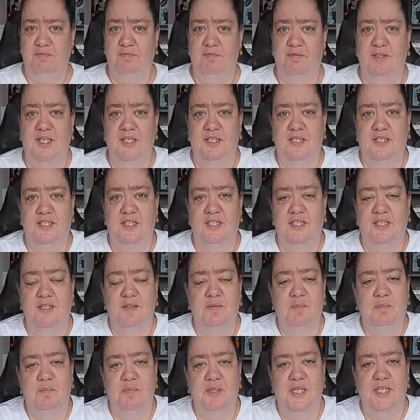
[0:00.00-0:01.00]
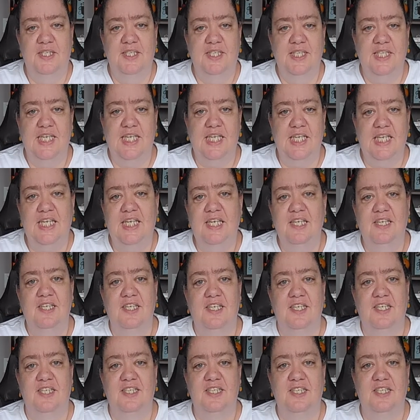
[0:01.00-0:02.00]
That's the key,
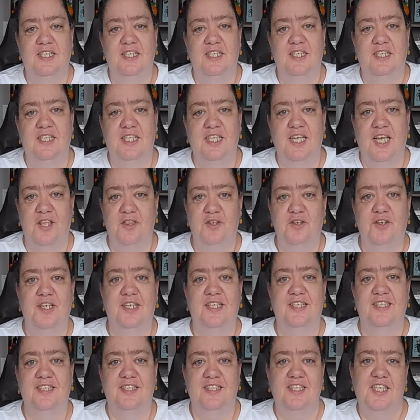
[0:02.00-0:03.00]
is togetherness,